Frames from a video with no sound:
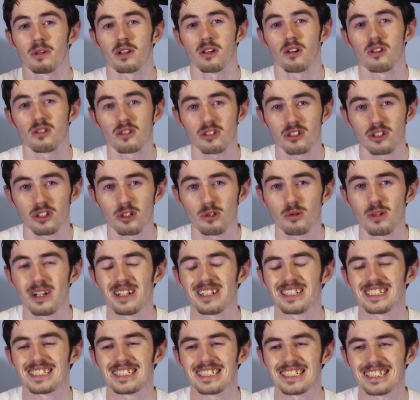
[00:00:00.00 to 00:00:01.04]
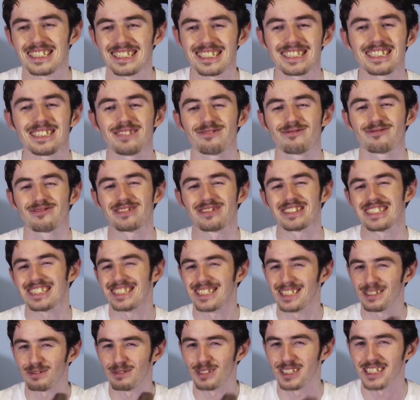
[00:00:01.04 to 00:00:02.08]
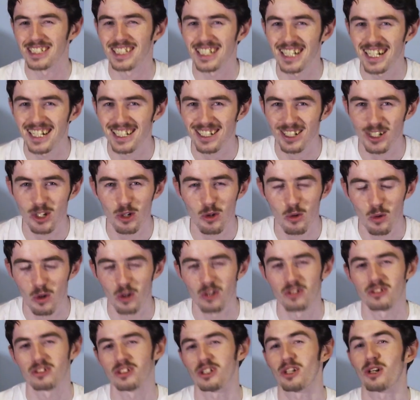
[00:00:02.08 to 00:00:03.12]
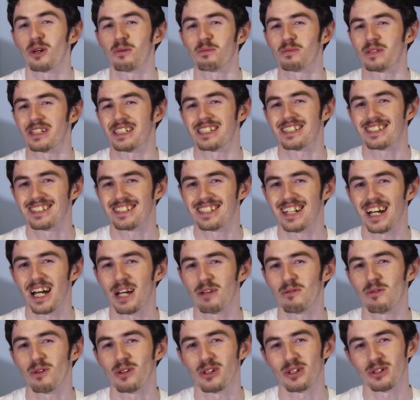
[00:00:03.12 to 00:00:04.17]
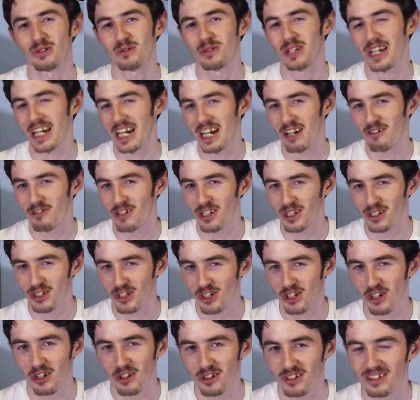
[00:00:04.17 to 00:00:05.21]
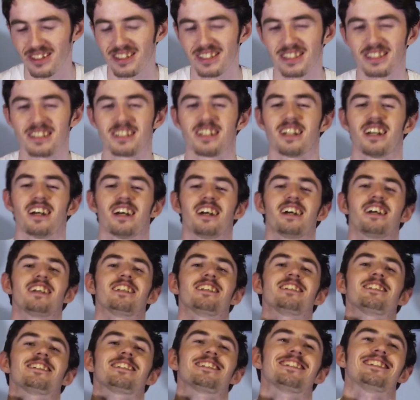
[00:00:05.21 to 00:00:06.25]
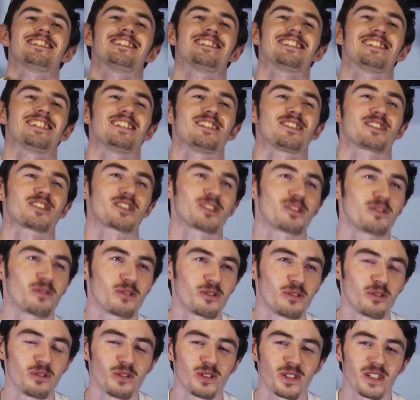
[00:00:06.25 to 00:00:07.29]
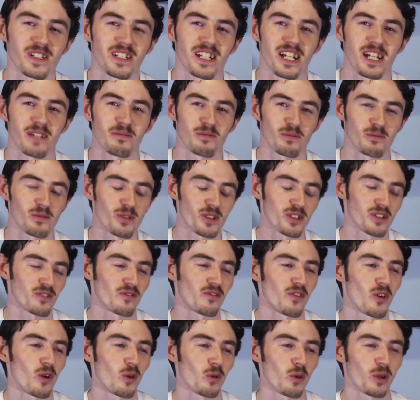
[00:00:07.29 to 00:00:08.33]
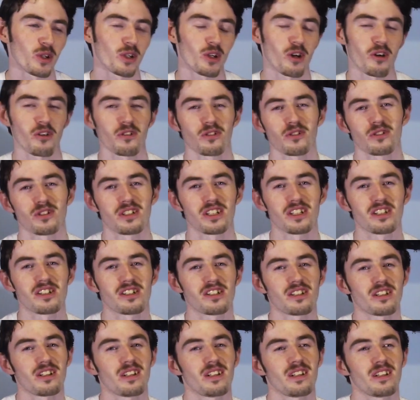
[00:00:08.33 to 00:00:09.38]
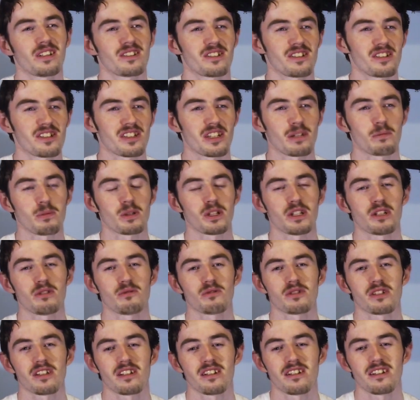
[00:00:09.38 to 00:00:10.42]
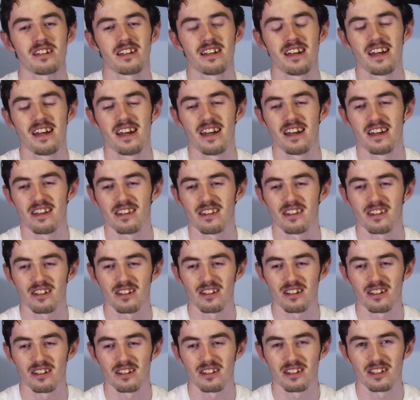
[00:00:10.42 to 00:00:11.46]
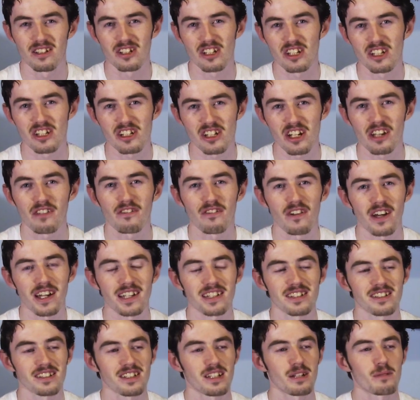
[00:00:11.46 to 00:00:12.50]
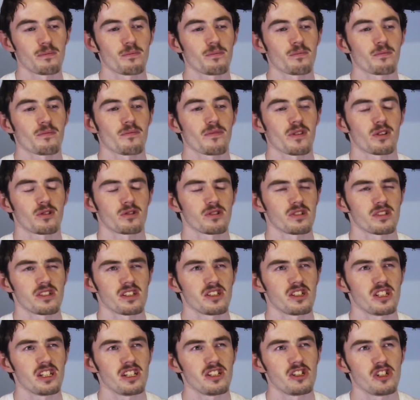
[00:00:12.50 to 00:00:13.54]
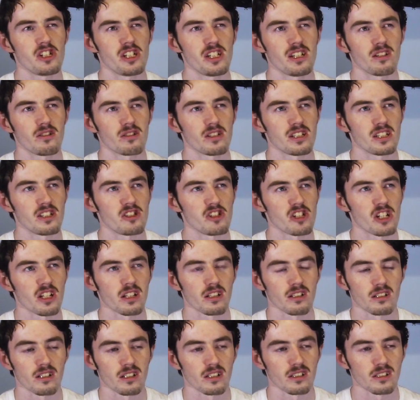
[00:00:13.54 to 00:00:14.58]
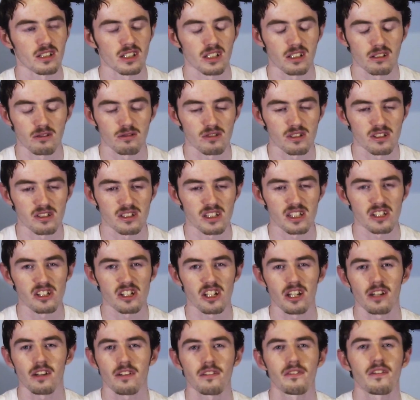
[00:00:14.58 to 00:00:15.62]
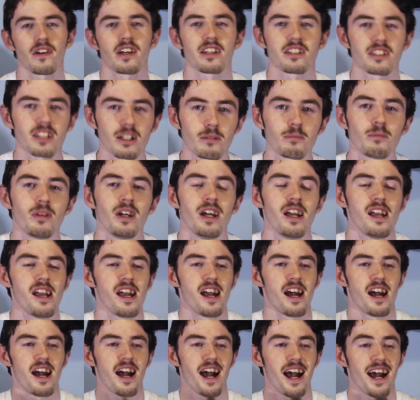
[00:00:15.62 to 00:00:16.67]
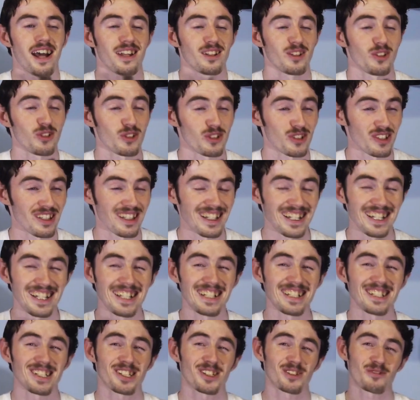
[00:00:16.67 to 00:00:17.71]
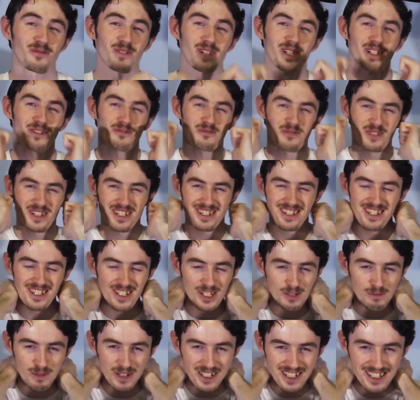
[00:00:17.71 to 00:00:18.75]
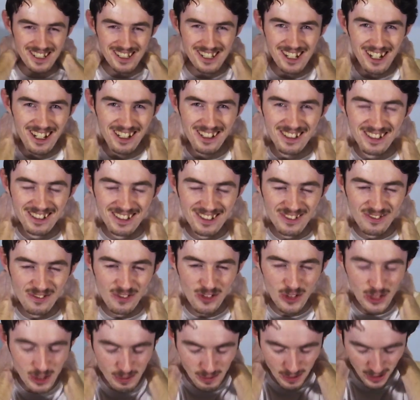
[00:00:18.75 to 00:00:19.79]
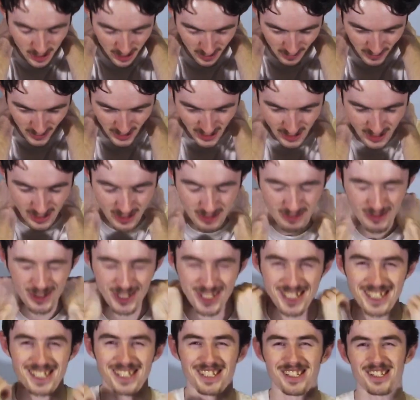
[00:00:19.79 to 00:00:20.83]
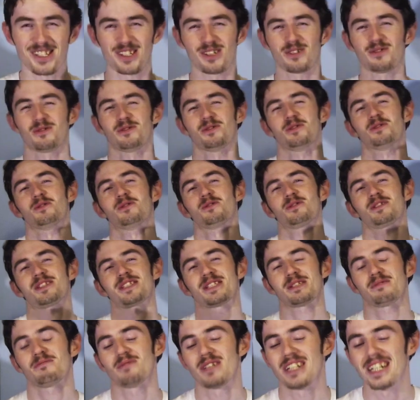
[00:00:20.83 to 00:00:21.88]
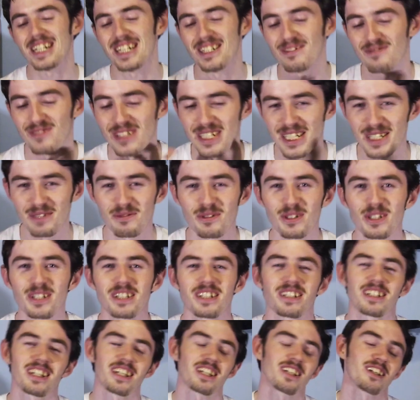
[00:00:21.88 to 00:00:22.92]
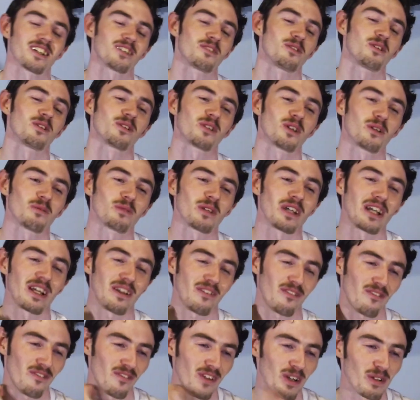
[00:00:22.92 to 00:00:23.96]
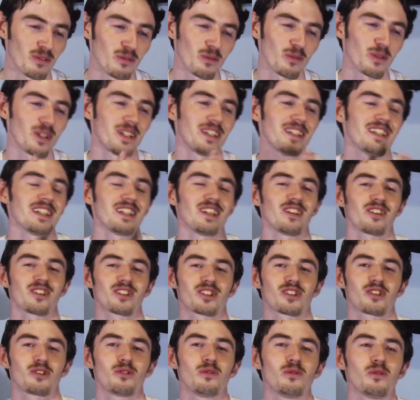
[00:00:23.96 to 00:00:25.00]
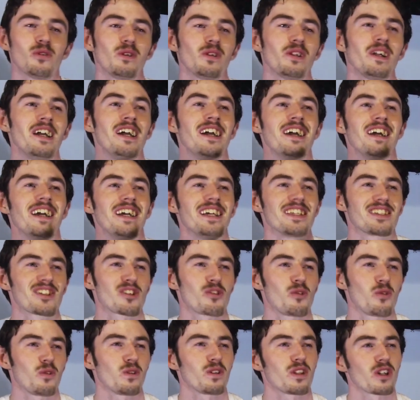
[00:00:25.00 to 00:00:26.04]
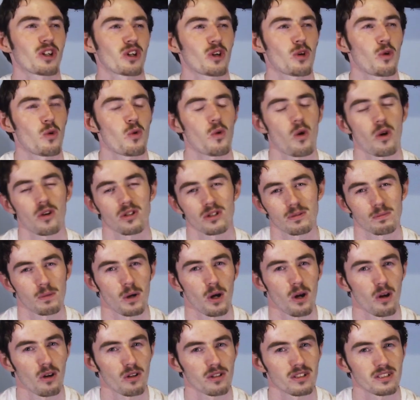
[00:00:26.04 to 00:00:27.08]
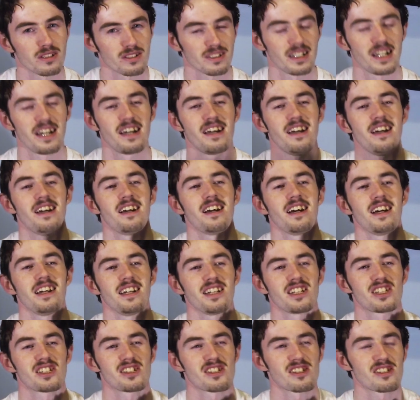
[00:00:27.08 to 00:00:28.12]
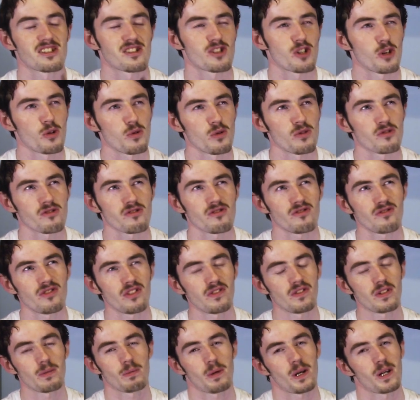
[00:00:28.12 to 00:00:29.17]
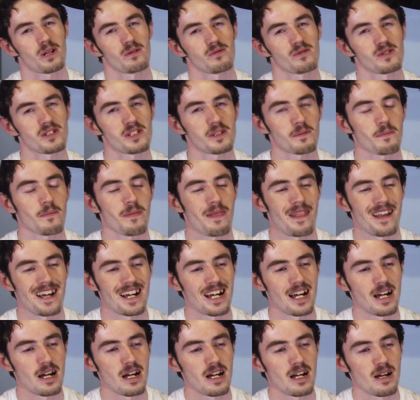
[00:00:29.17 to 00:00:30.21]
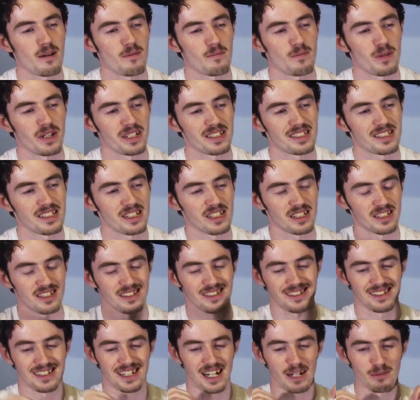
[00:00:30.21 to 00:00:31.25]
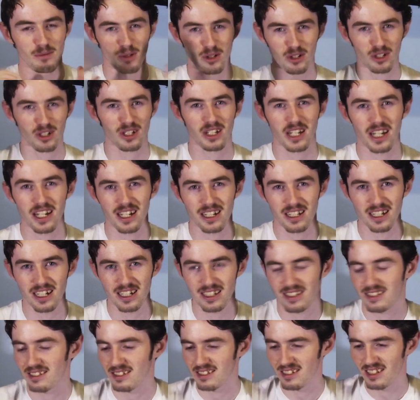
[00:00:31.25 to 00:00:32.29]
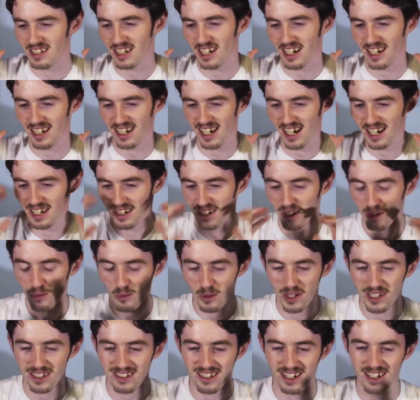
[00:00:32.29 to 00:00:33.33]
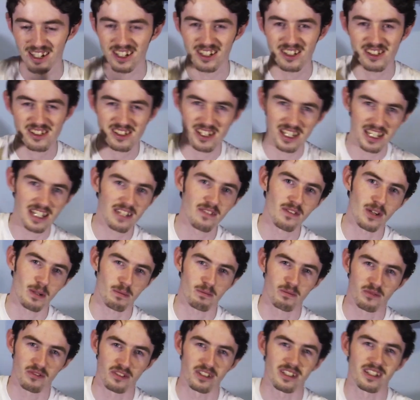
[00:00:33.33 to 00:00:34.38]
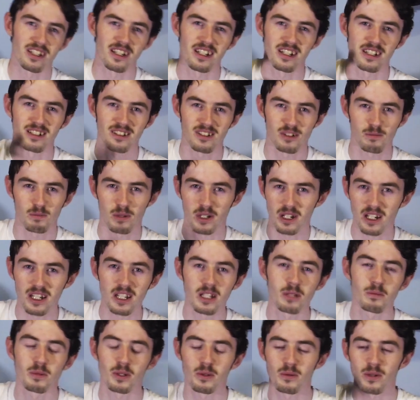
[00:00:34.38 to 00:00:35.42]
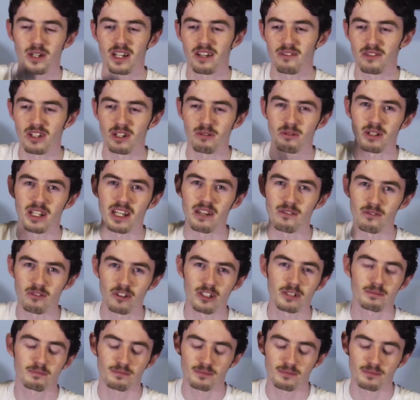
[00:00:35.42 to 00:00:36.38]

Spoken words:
also, I really want to get a quadcopter. I want to do aerial shots, and they look so cool. I've been following Corridor Digital since they've been using the DJI Phantom, or is it DG or DJ? I don't know, DJI Phantom, and also the latest one with the Splinter Cell first person versus third person. It's so awesome, and I really want to get a quadcopter. I found one that looks cool. It's called the Quad Pod. It's £250, but I'm not going to get it yet. I'm going to wait, I'm going to save up for it. I'm going to just put a little bit away every now and again for it.